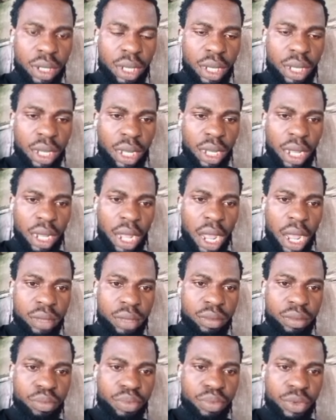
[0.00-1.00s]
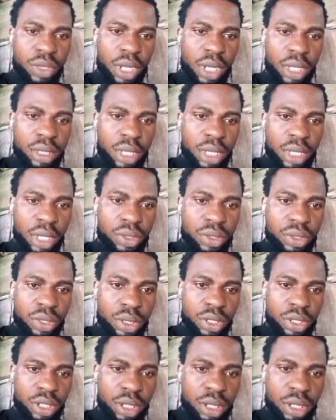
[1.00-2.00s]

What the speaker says: and broke another structure here.